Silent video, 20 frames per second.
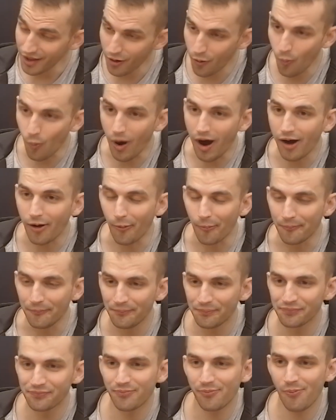Wow,
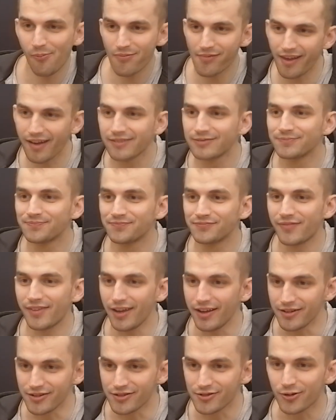
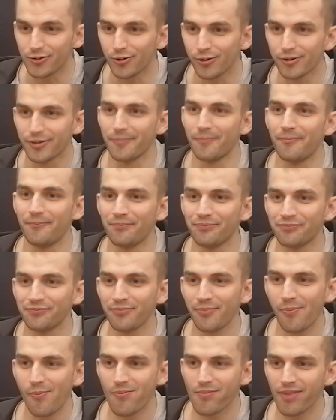tastes good.
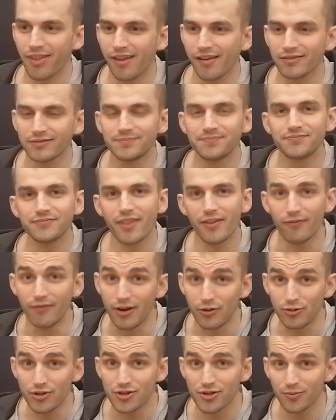
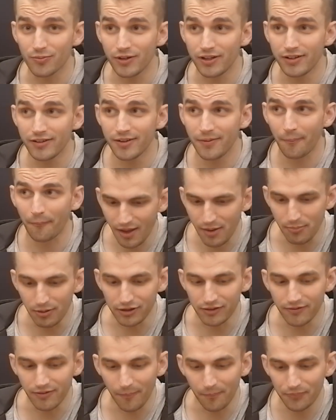Very sweet,
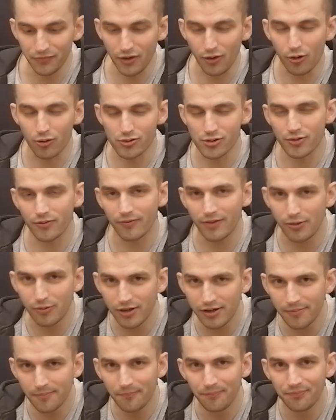but also
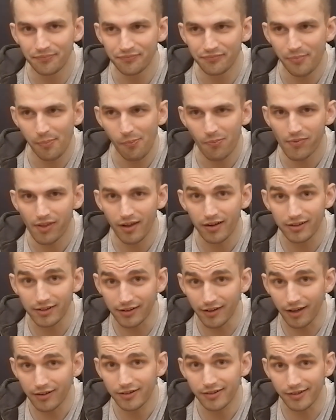very
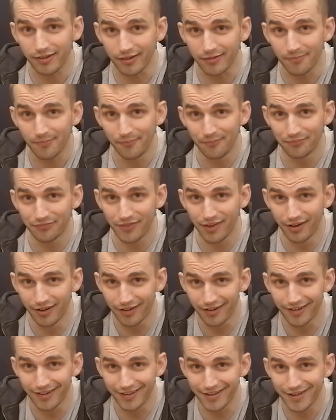nutty,
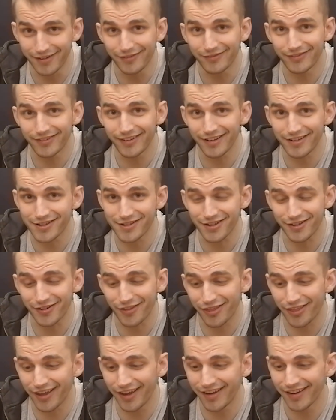if that's a
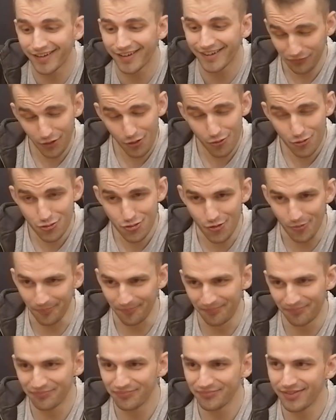thing. Ooh,
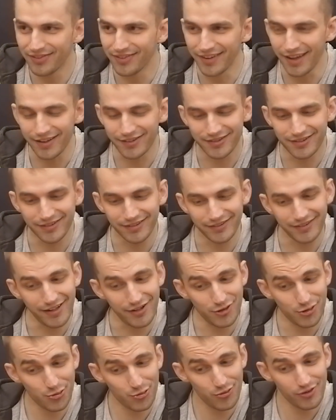
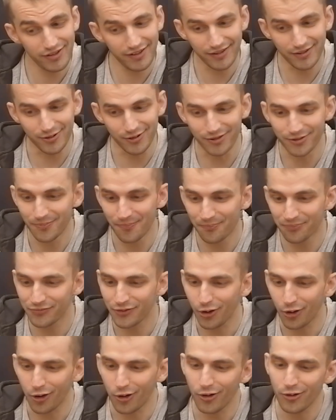that's really good.
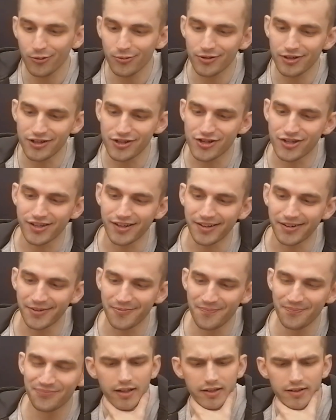Holy shit.
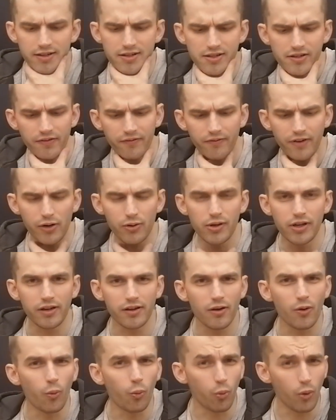It is
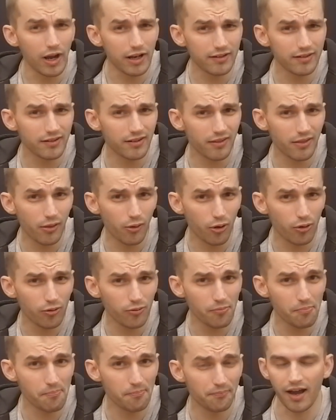very wet
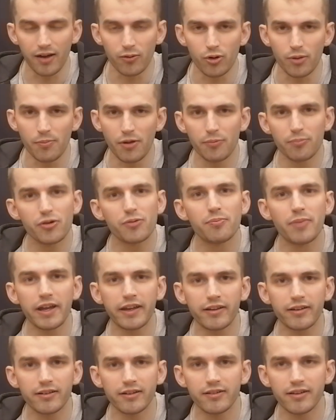though. I remember
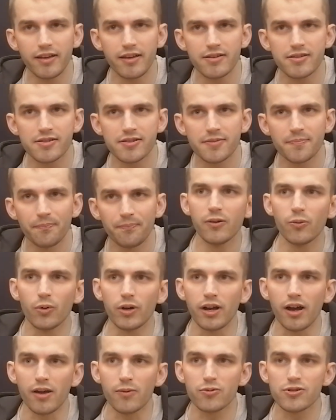back in the days
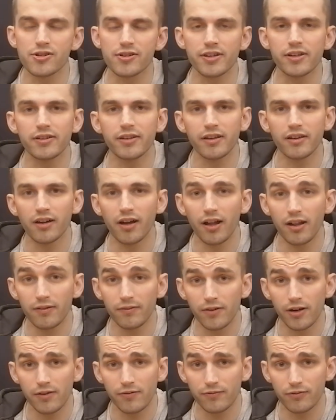when I was eating
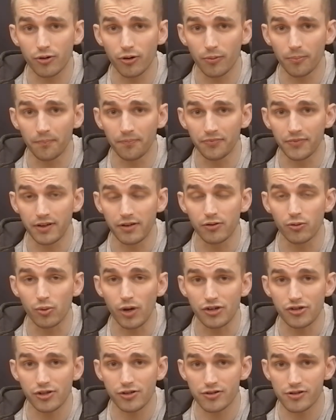halva from a
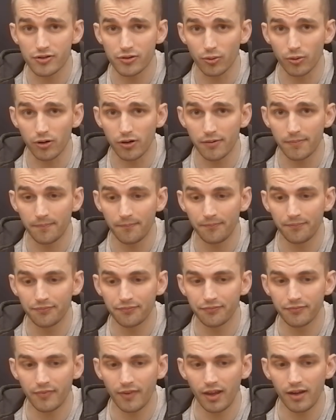Russian store.
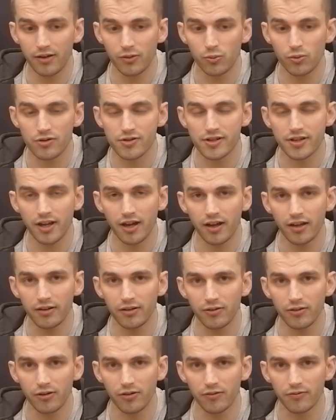It was
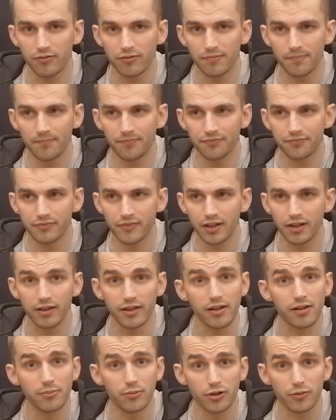kind of a
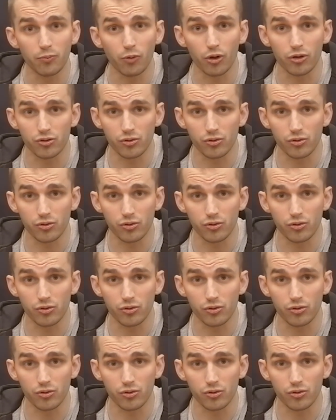little bit more